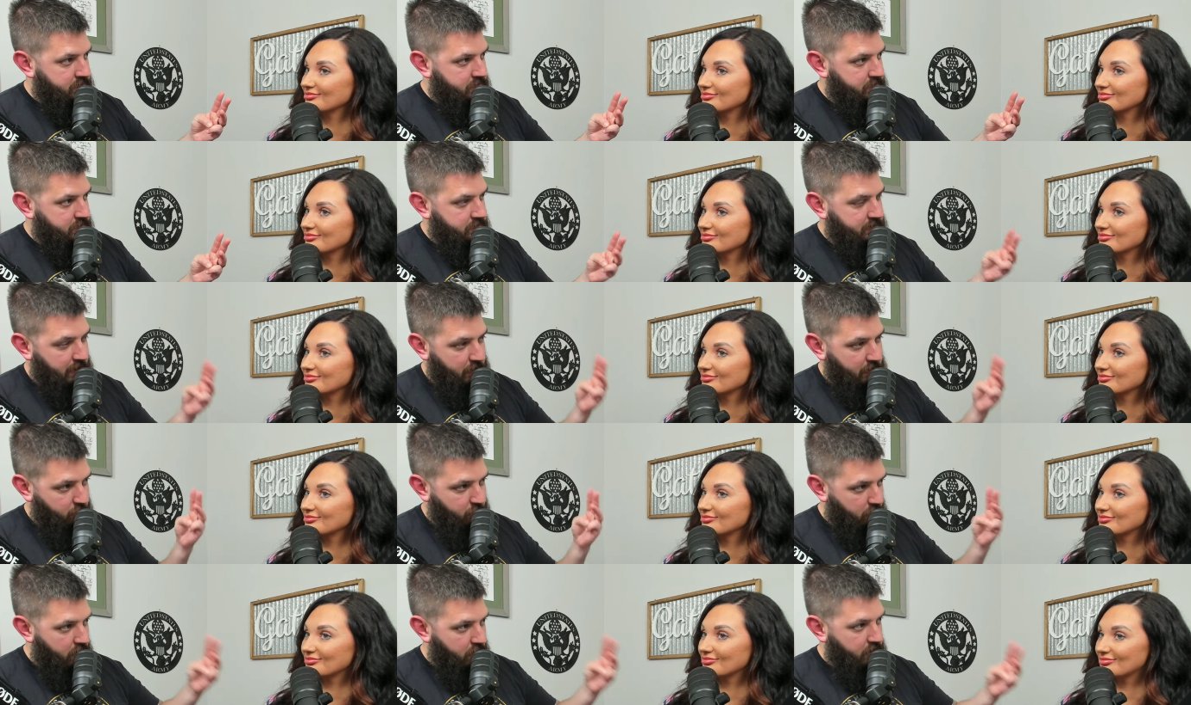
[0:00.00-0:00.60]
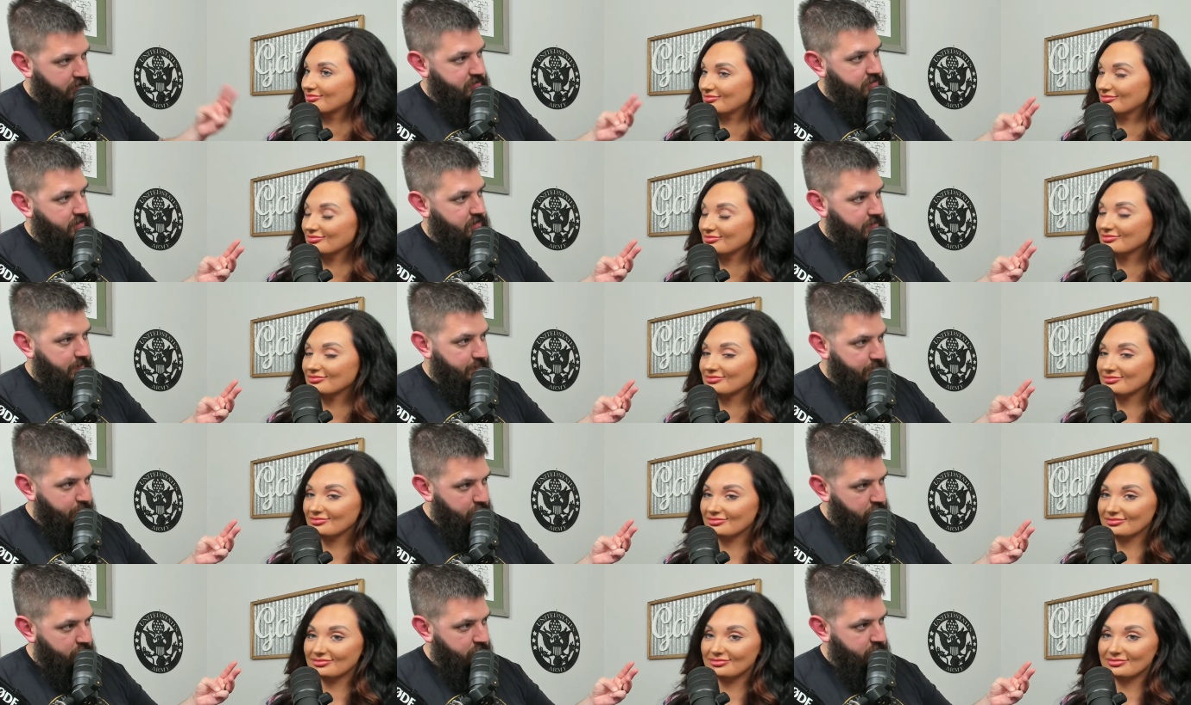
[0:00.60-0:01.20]
Speaker 1: They walked on the
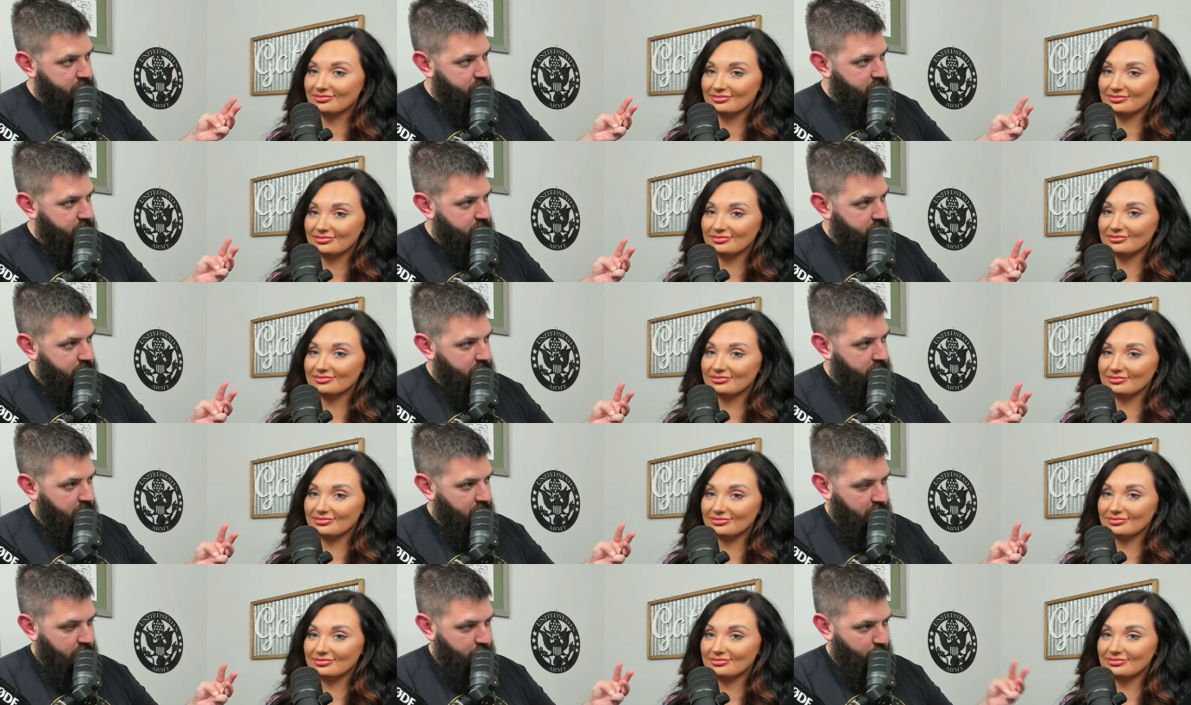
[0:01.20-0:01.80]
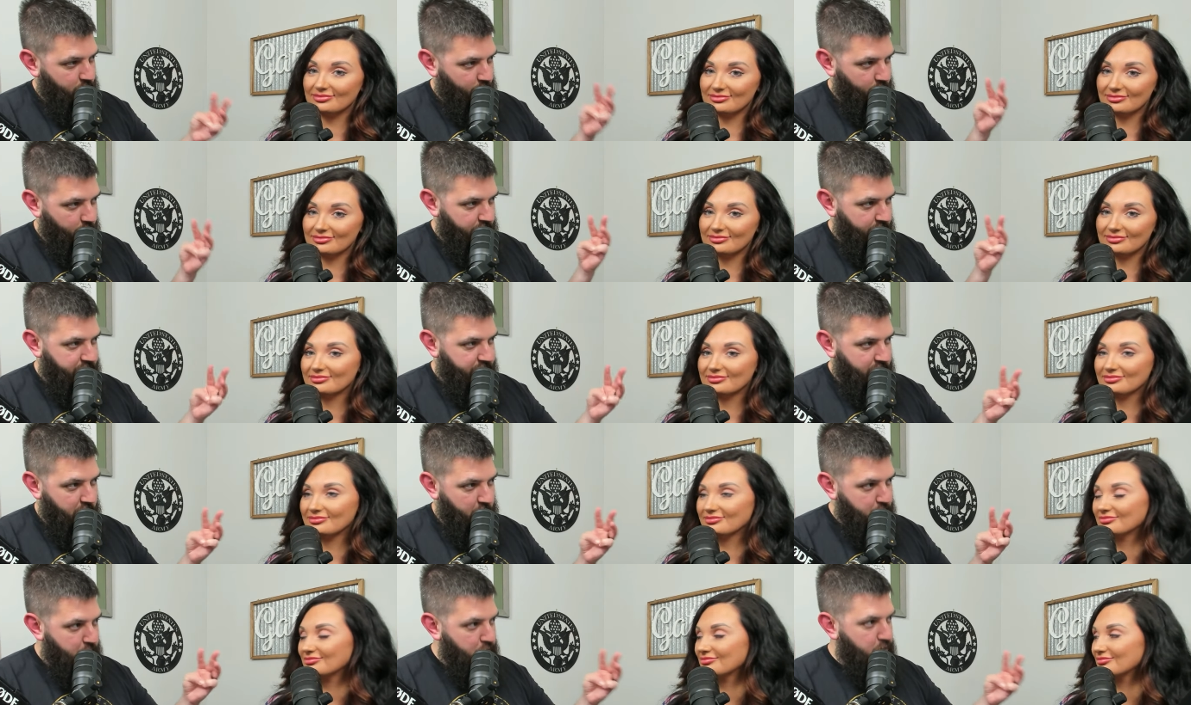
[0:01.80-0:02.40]
moon mm-hmm. with their
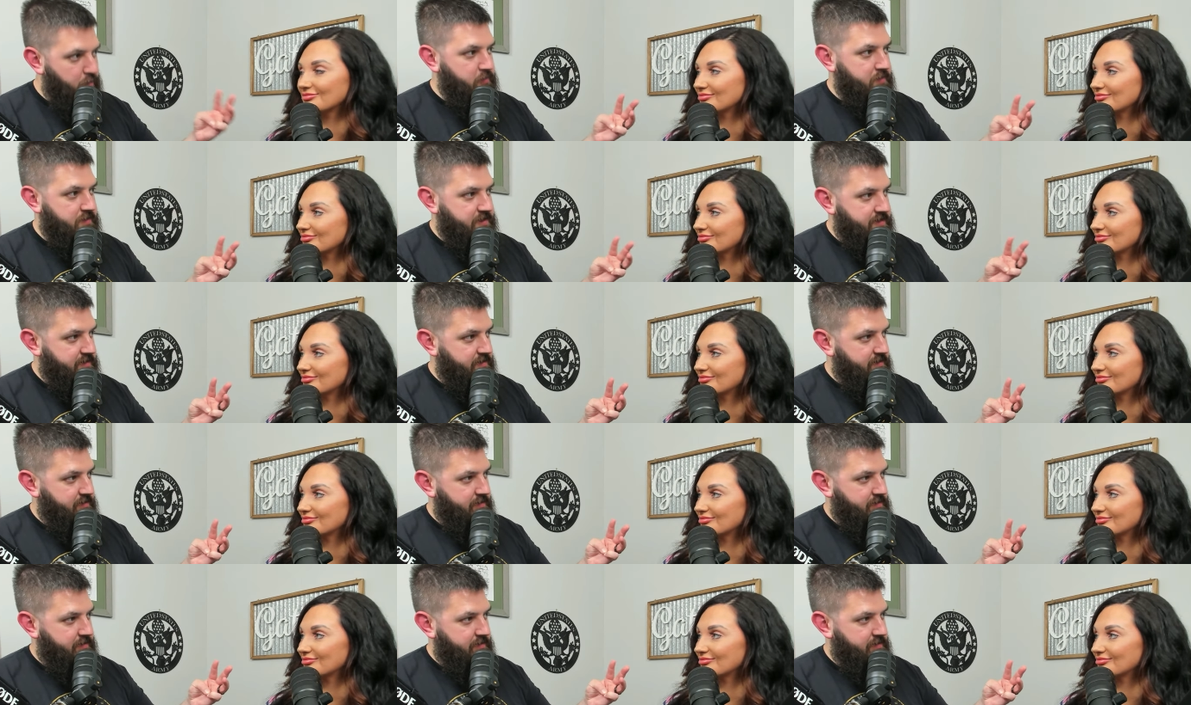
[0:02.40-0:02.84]
boots.